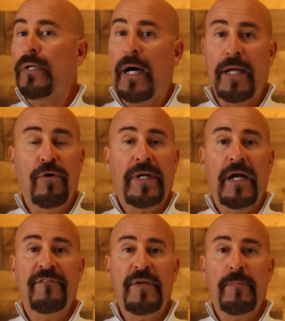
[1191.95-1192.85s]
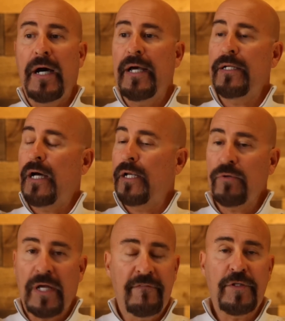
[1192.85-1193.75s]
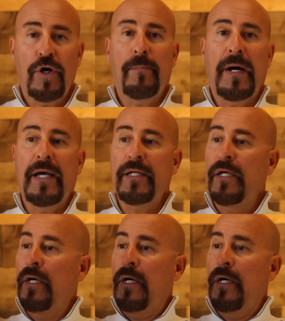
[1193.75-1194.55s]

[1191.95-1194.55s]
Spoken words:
I don't care if you buy it. I don't care if you don't buy it.